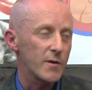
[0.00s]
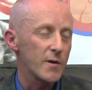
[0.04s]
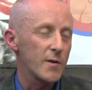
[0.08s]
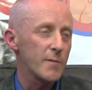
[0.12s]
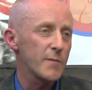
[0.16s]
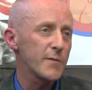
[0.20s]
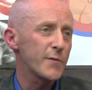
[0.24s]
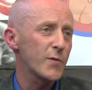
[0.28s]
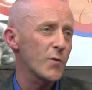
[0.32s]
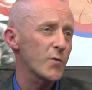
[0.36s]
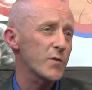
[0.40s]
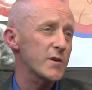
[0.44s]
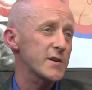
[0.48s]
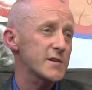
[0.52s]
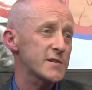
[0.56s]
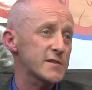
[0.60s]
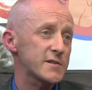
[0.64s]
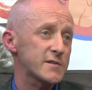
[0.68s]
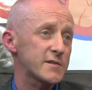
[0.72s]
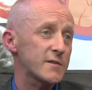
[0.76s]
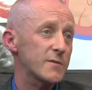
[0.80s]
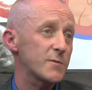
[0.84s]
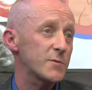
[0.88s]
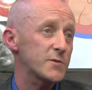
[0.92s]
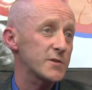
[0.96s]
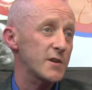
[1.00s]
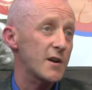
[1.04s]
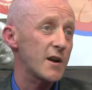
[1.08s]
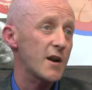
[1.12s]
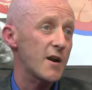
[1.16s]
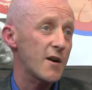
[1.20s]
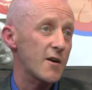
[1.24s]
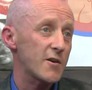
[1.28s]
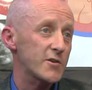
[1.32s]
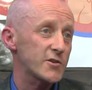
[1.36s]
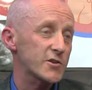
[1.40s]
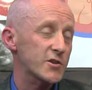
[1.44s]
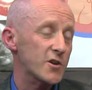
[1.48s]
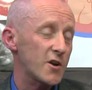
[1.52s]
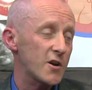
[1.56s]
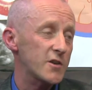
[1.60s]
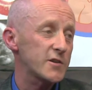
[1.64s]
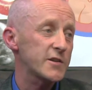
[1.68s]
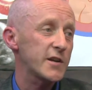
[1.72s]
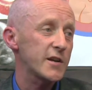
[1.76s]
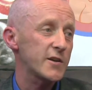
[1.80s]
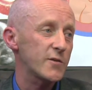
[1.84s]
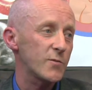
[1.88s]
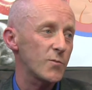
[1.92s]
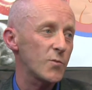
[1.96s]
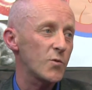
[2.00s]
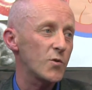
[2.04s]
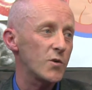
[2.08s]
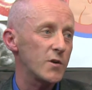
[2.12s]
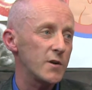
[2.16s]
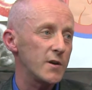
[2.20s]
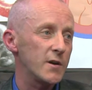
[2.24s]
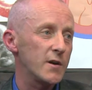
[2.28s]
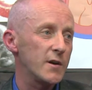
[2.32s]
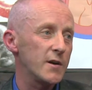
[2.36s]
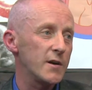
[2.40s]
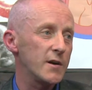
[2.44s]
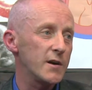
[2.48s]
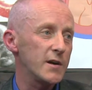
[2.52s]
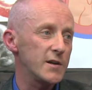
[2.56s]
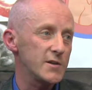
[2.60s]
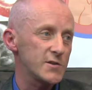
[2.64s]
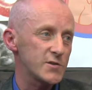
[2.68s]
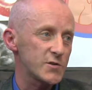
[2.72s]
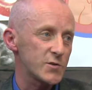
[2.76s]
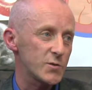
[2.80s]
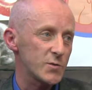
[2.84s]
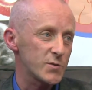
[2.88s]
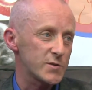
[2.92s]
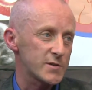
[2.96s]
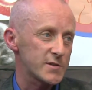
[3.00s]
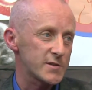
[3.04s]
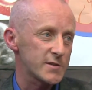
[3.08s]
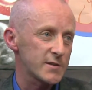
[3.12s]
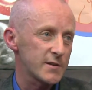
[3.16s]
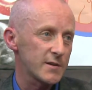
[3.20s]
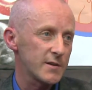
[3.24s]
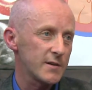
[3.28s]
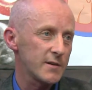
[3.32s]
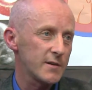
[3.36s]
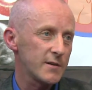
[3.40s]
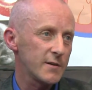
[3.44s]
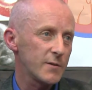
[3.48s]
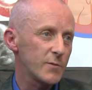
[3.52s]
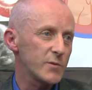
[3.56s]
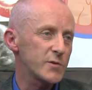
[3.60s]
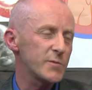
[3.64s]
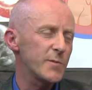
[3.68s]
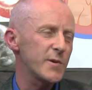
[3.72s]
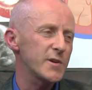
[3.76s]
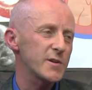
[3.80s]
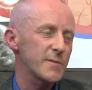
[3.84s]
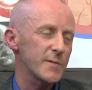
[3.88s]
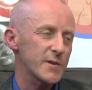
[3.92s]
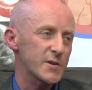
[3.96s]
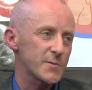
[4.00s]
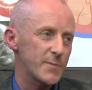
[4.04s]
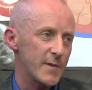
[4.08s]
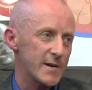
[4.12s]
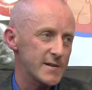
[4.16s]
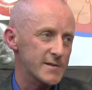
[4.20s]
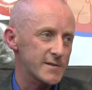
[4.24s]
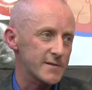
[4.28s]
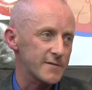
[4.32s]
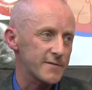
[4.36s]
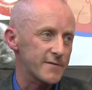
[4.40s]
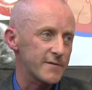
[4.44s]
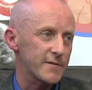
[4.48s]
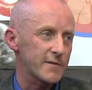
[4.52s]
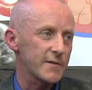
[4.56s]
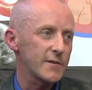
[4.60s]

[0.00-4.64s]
Before this there was a large content of wool in suits, which made them expensive.